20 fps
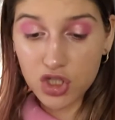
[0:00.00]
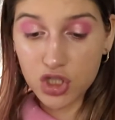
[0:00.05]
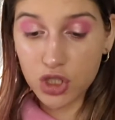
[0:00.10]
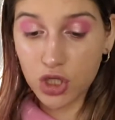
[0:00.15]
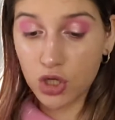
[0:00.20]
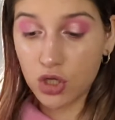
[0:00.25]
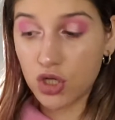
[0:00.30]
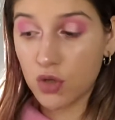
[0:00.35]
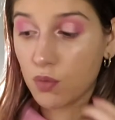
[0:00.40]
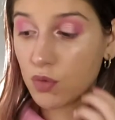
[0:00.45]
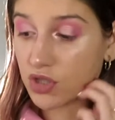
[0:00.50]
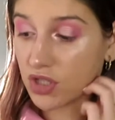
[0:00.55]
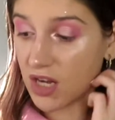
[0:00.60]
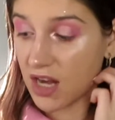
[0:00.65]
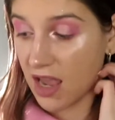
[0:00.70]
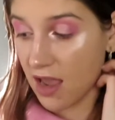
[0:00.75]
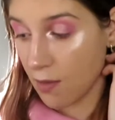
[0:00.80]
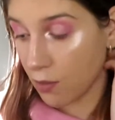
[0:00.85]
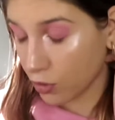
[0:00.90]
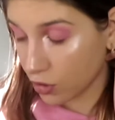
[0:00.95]
so she
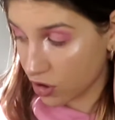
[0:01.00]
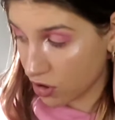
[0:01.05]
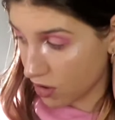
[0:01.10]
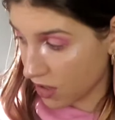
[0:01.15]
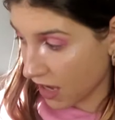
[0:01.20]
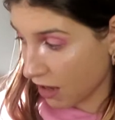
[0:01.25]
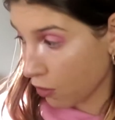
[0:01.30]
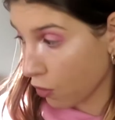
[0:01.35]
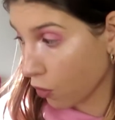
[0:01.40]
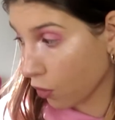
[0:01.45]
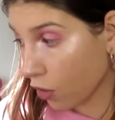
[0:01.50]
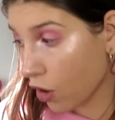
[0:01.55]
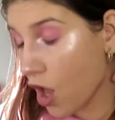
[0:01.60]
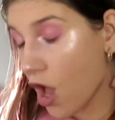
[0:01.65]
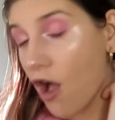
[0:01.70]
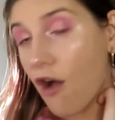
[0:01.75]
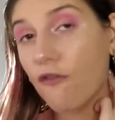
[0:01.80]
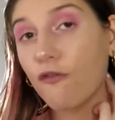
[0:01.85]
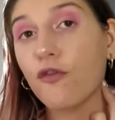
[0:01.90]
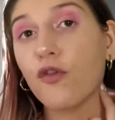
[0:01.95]
wasn't able to call
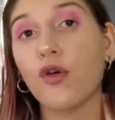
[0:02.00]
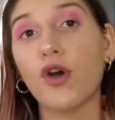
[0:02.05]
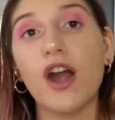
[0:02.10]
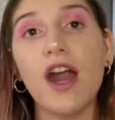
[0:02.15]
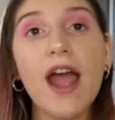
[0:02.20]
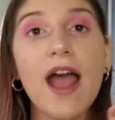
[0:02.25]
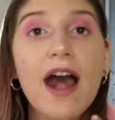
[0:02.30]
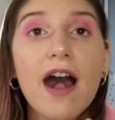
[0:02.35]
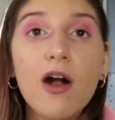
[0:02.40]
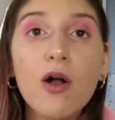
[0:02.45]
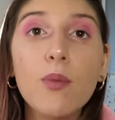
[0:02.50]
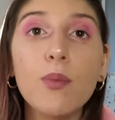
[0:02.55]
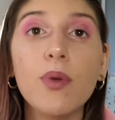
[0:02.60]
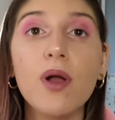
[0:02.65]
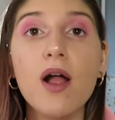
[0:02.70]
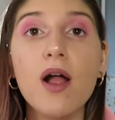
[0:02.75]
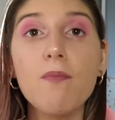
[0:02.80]
for help.